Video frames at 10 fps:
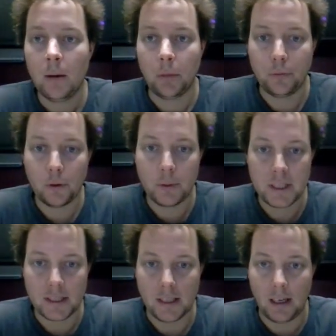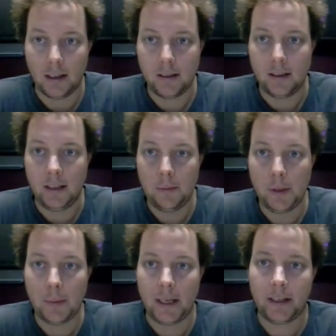Before we start, let
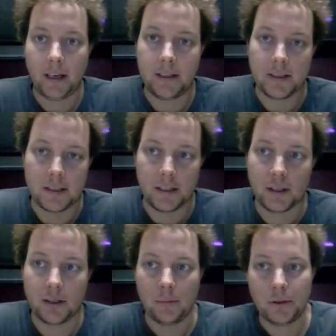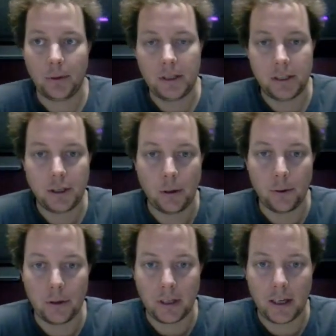me make a distinction between
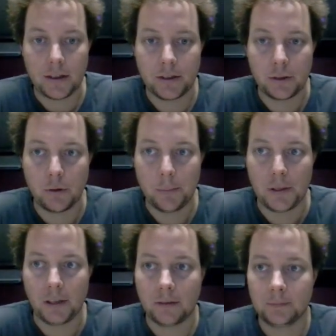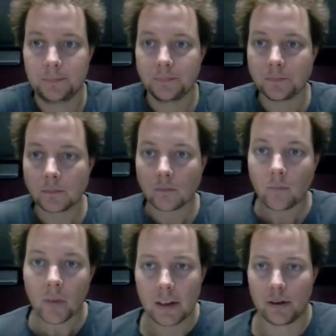decoding and decrypting.
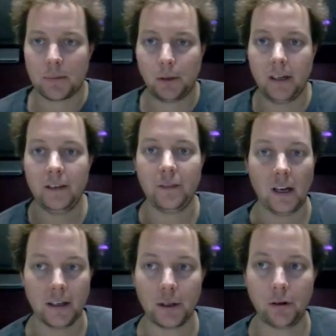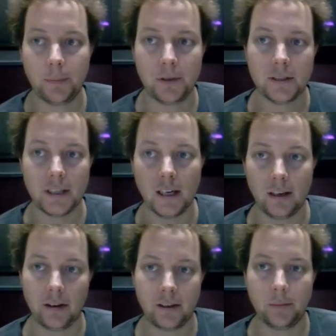There's plenty of unencrypted
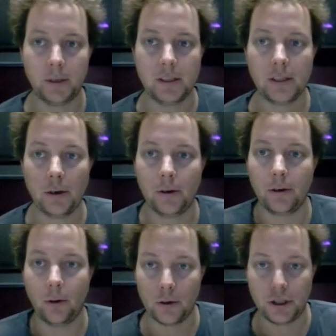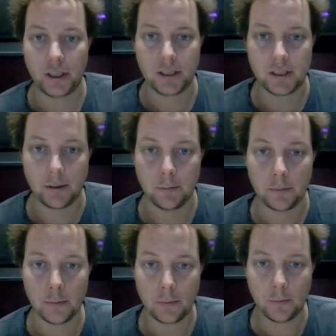data that can be decoded on
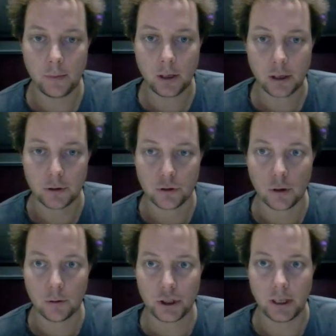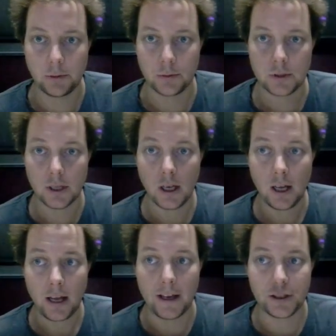GSM control channels,
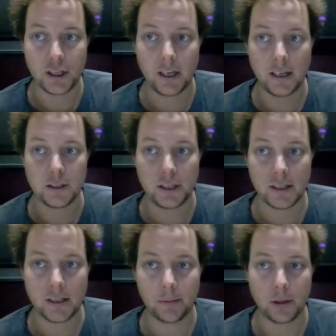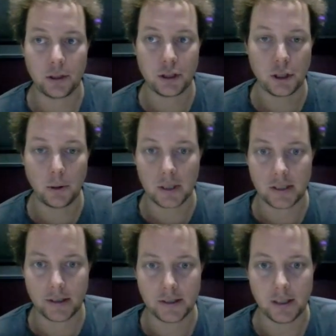and gr-gsm can show
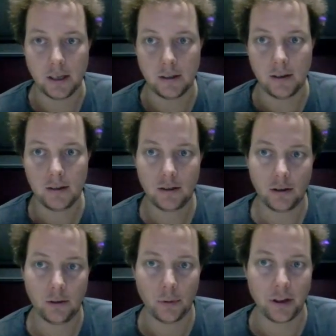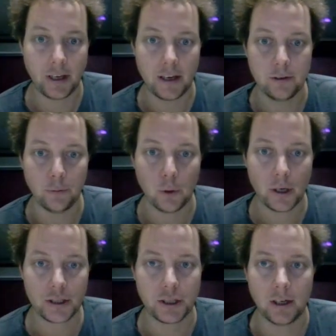us this data with the aid of
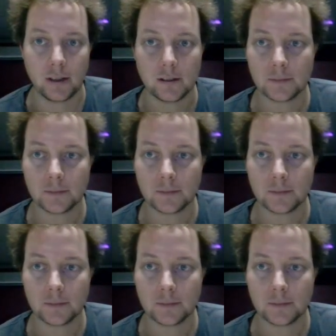Wireshark.